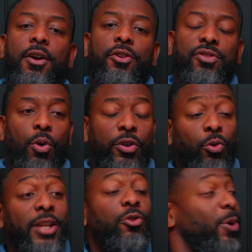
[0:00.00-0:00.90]
So when
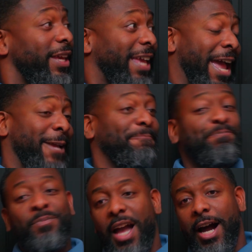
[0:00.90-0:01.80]
2020 came,
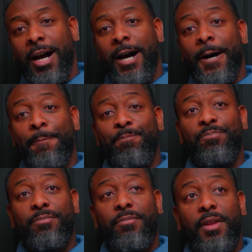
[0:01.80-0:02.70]
I'm
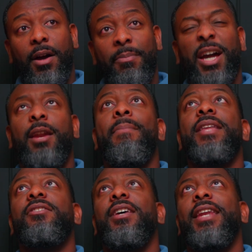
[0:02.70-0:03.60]
not going to
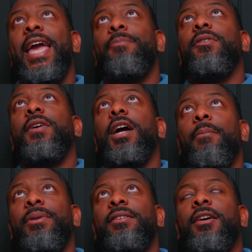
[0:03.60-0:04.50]
mention the names of the
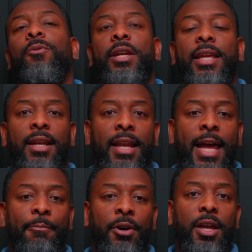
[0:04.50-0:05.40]
companies. I don't want to get into
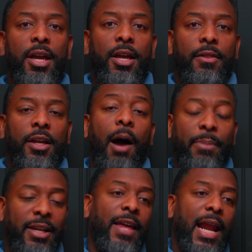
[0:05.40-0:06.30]
that, but the
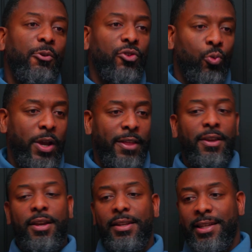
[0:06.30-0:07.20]
company that I was with,
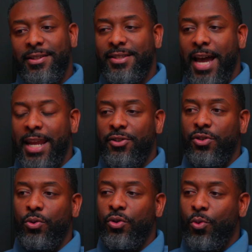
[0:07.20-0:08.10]
they decided
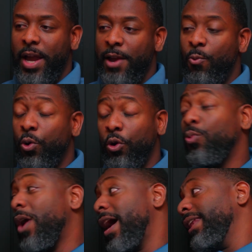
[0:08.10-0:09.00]
to do a
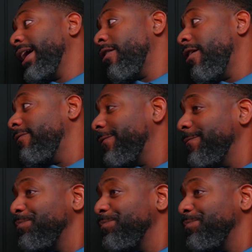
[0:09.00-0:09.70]
worldwide layoff.